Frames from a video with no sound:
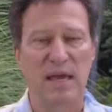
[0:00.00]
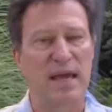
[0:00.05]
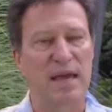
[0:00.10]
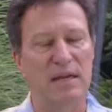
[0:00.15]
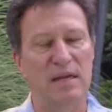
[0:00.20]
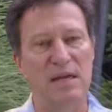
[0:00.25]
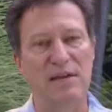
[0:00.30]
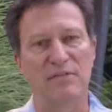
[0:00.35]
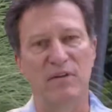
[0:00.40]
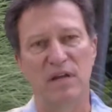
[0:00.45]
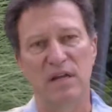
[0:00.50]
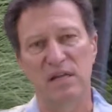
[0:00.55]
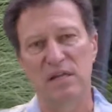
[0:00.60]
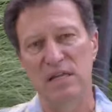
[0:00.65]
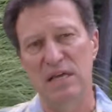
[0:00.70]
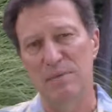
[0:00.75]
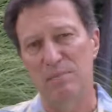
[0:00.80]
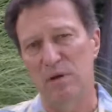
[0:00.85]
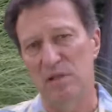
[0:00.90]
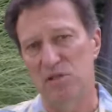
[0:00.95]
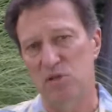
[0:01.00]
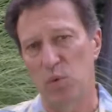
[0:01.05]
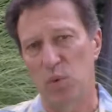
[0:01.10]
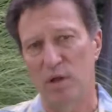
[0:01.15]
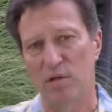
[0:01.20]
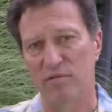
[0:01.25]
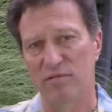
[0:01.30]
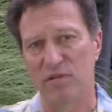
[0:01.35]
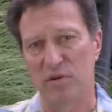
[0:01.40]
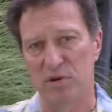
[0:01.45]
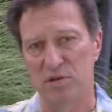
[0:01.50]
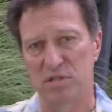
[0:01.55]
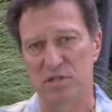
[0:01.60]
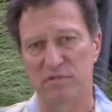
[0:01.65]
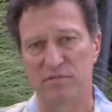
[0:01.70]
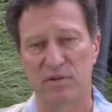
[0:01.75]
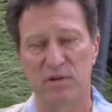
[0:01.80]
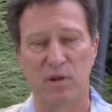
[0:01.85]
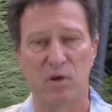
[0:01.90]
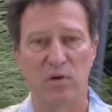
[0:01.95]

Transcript: and even a NEMA 12 version for